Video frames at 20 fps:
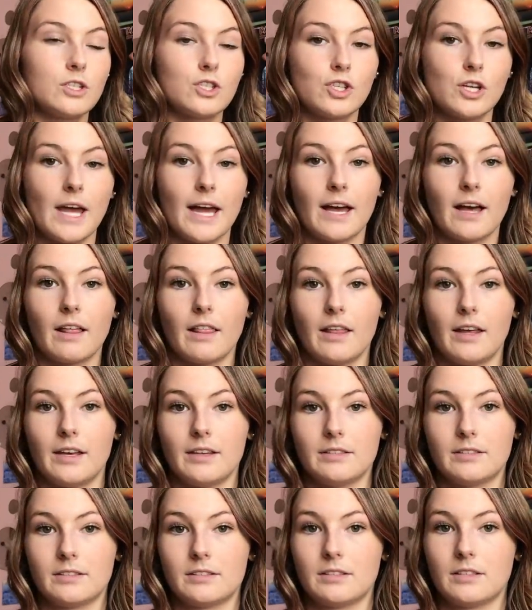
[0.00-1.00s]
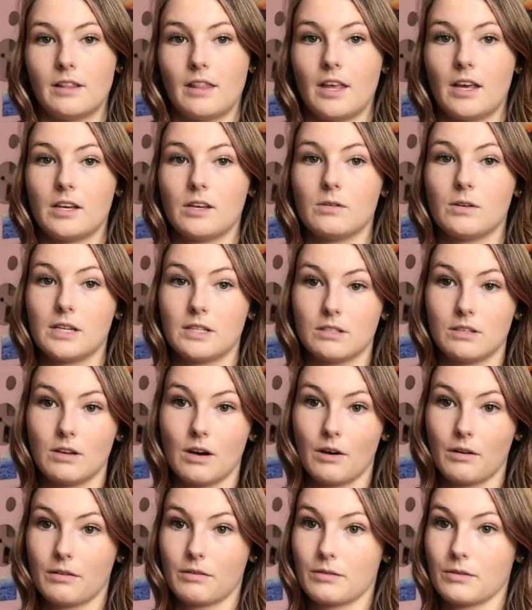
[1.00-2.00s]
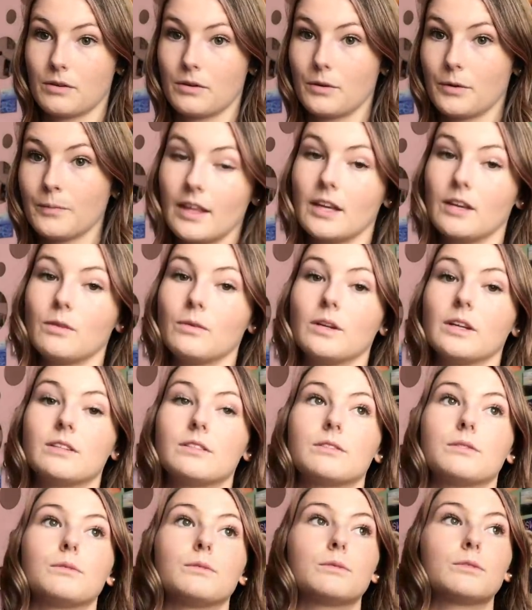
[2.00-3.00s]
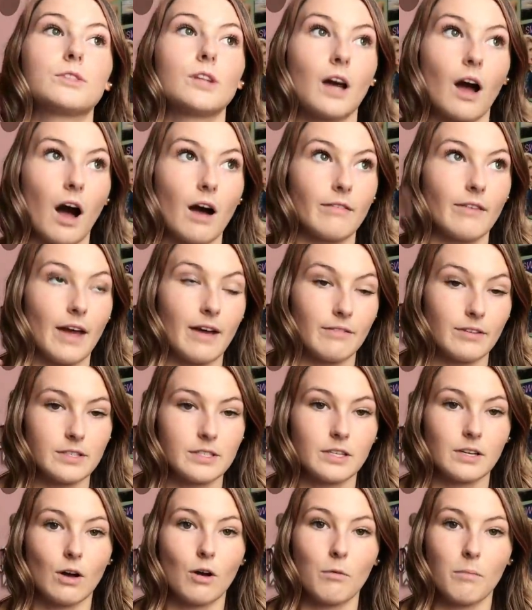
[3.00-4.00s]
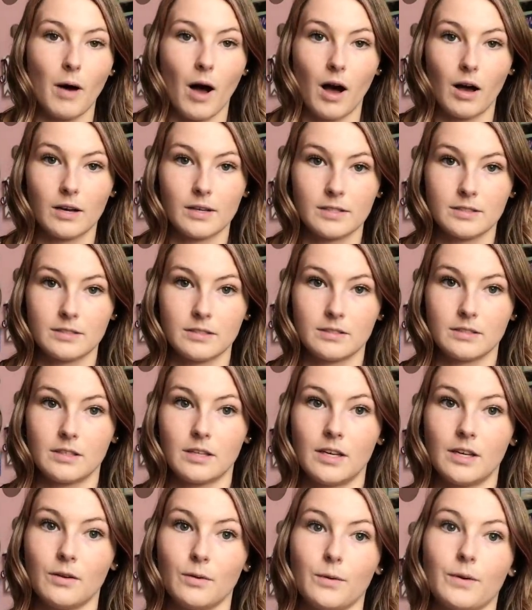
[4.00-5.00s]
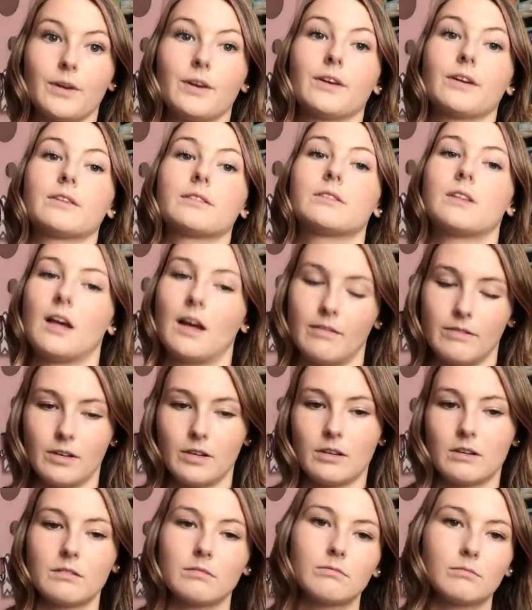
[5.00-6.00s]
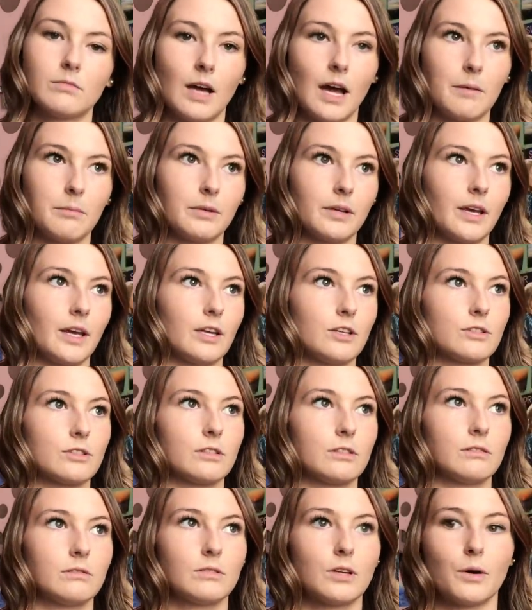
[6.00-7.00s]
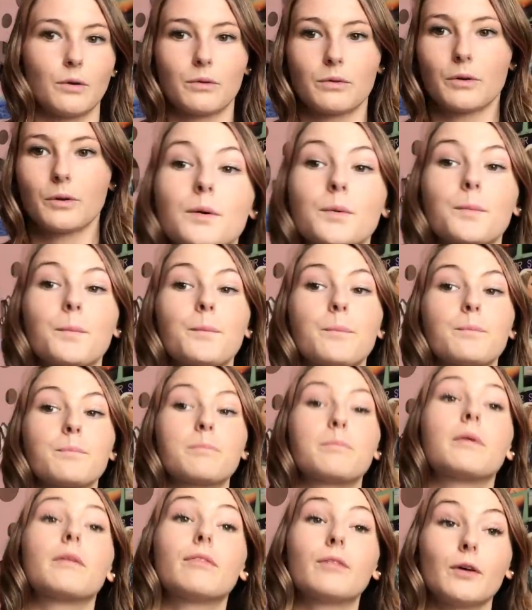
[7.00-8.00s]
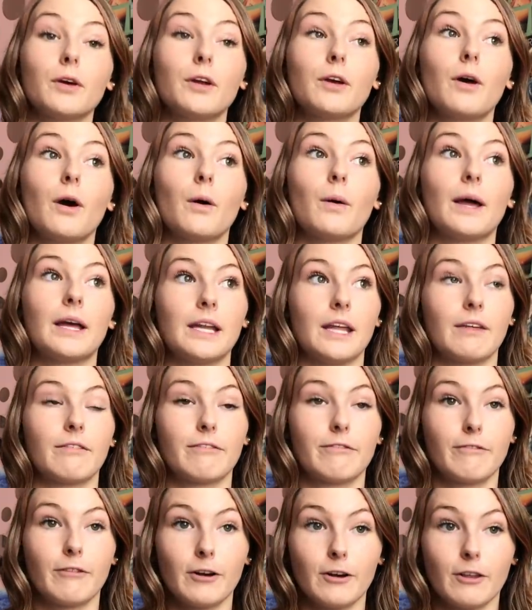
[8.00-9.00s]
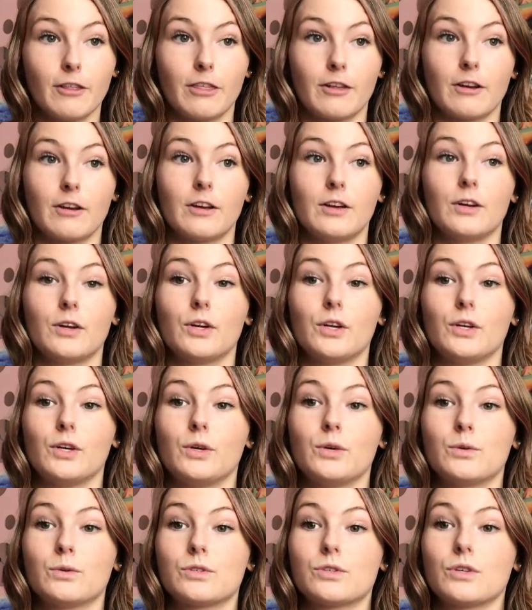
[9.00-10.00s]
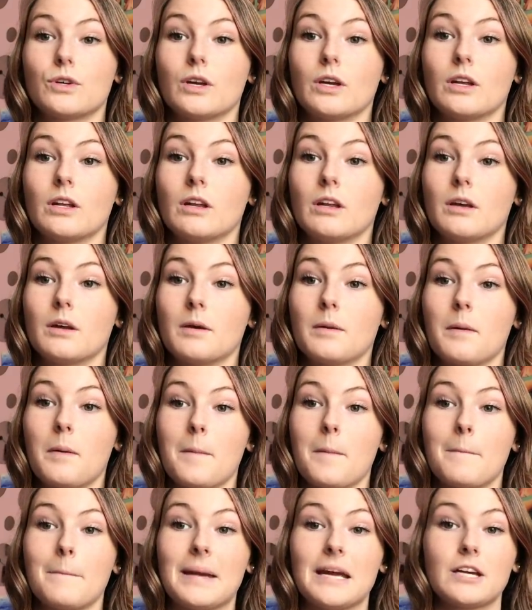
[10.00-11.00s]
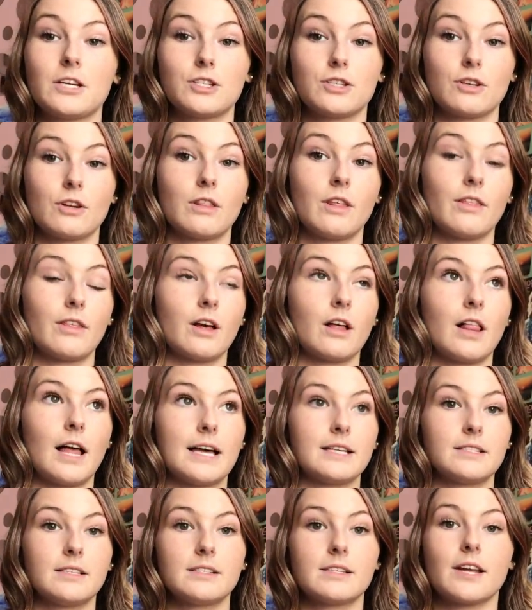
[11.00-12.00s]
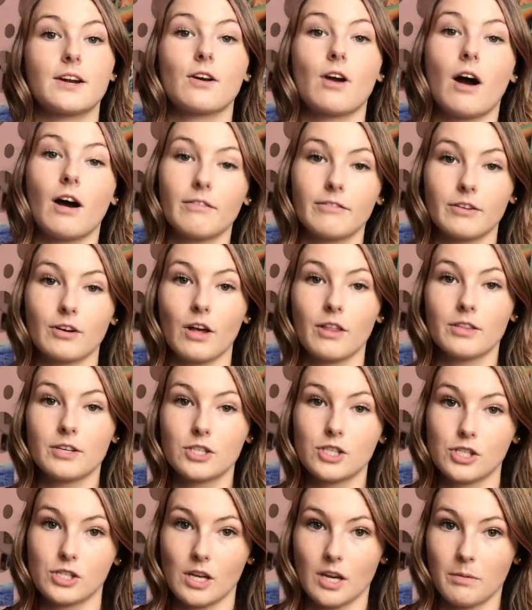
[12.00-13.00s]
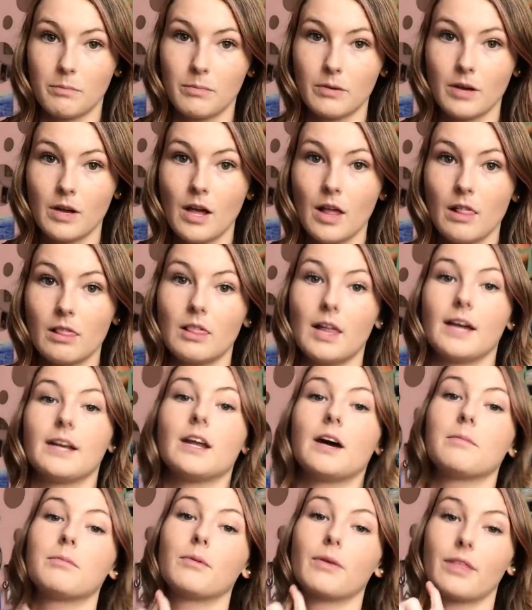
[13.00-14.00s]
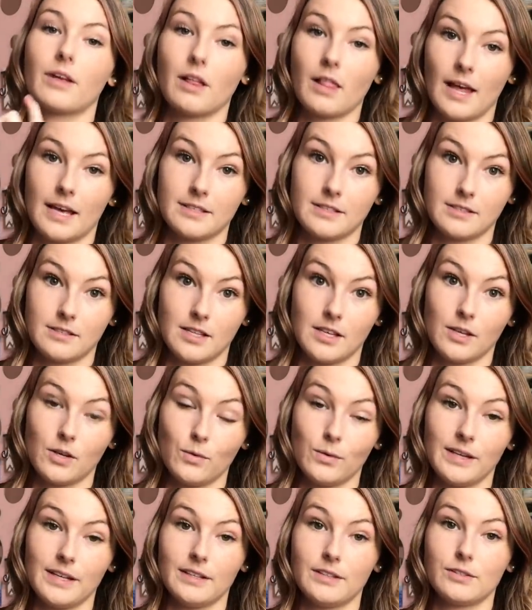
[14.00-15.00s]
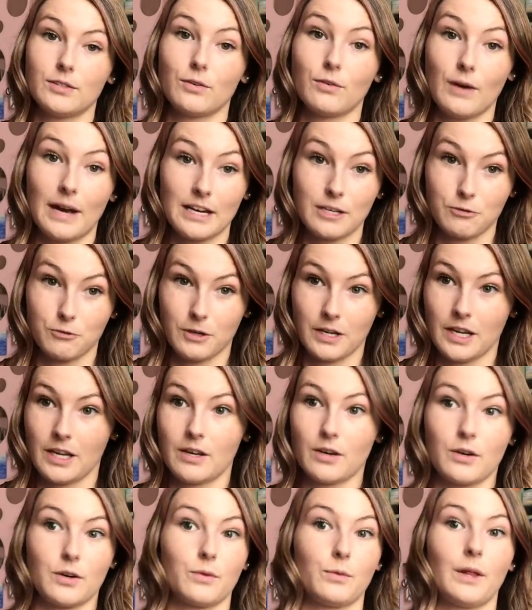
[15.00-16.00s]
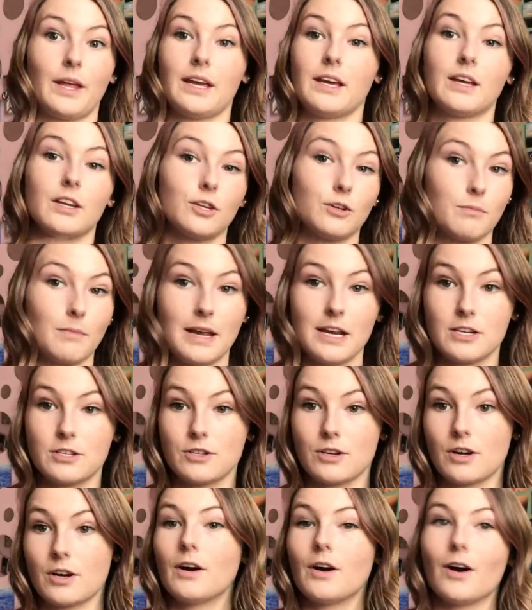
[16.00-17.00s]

checklist that you need to go through, that you need to check off every single box in order to have your application go through. Before you go any further, you should make sure that the classes that are offered on the ship line up with the classes that you need to graduate or like in your major